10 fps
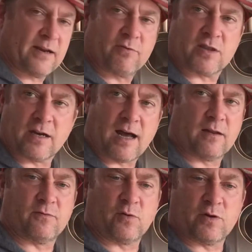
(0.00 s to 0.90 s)
of with an
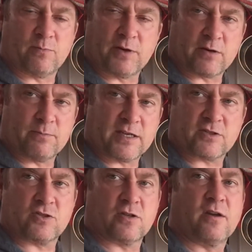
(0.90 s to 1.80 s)
olive oil butter
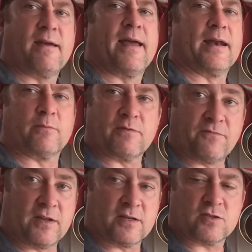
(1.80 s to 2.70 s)
mixture, and then we
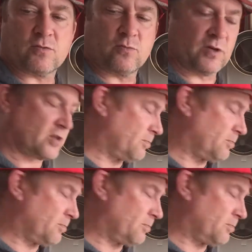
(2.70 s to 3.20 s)
finish with the